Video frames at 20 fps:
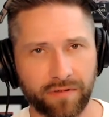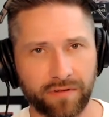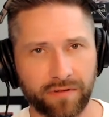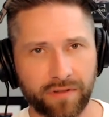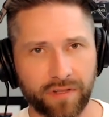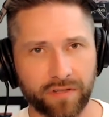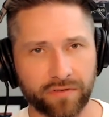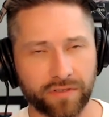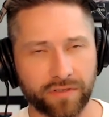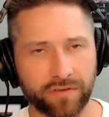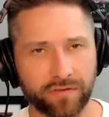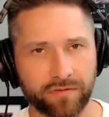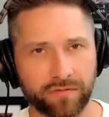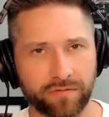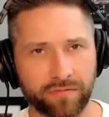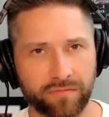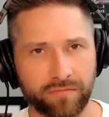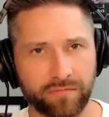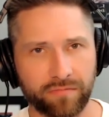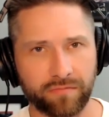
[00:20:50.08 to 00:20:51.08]
close
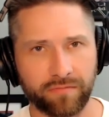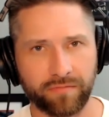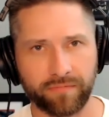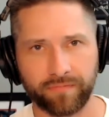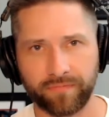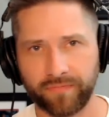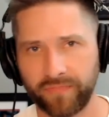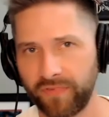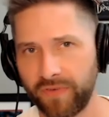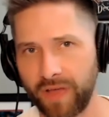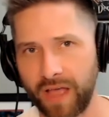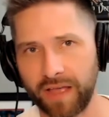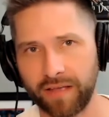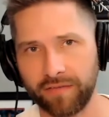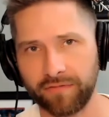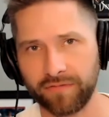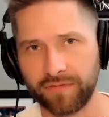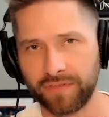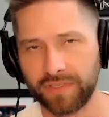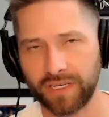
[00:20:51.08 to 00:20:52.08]
to $500,
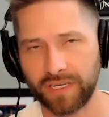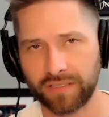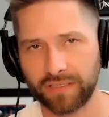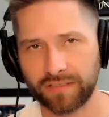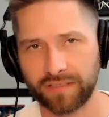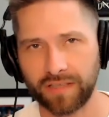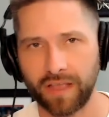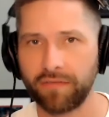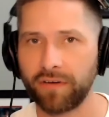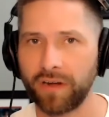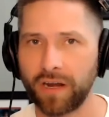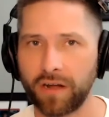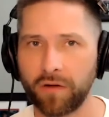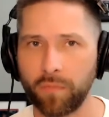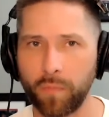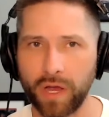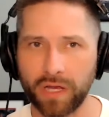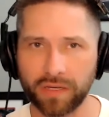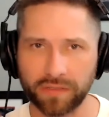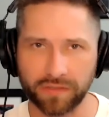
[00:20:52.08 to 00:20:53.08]
$600,
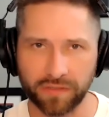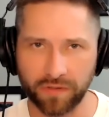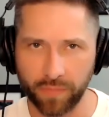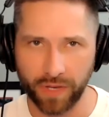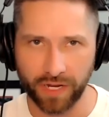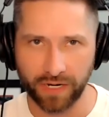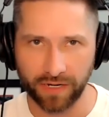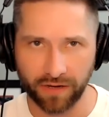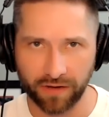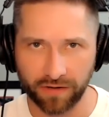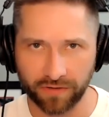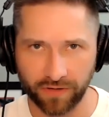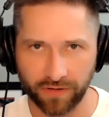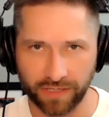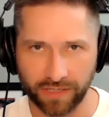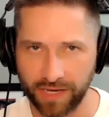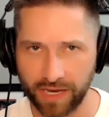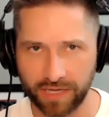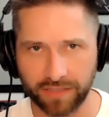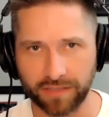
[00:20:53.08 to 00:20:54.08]
$700 depending on
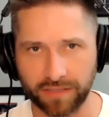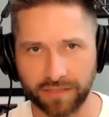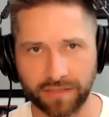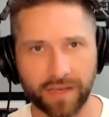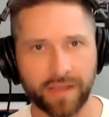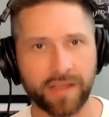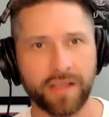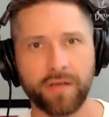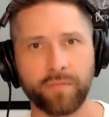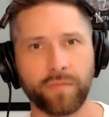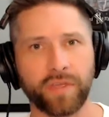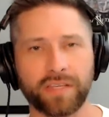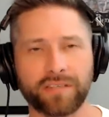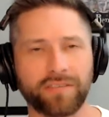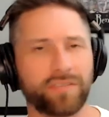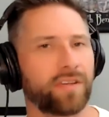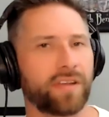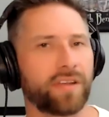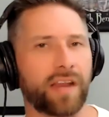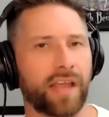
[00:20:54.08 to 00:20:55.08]
transactions, because
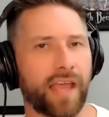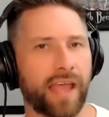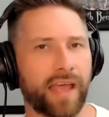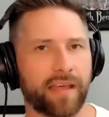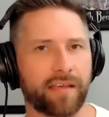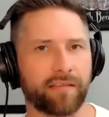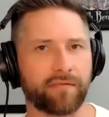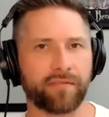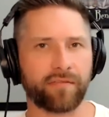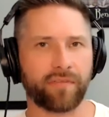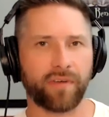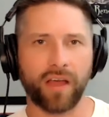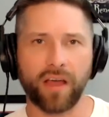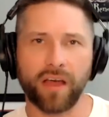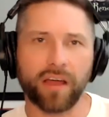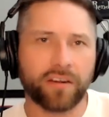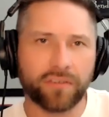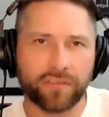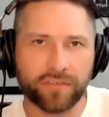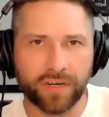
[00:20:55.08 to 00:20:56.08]
you can have
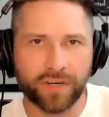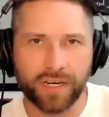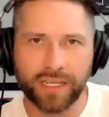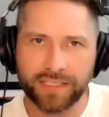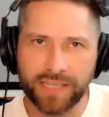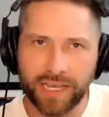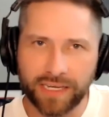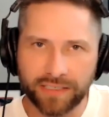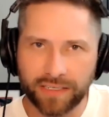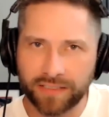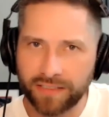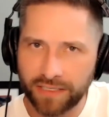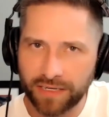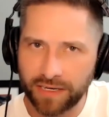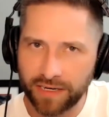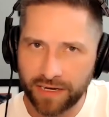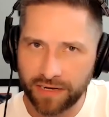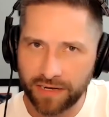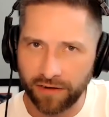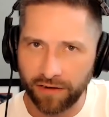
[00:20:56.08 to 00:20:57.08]
100 transactions in a
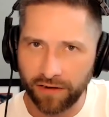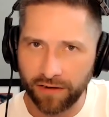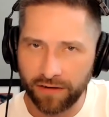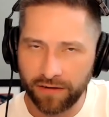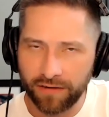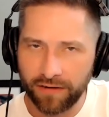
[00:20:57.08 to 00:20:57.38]
year,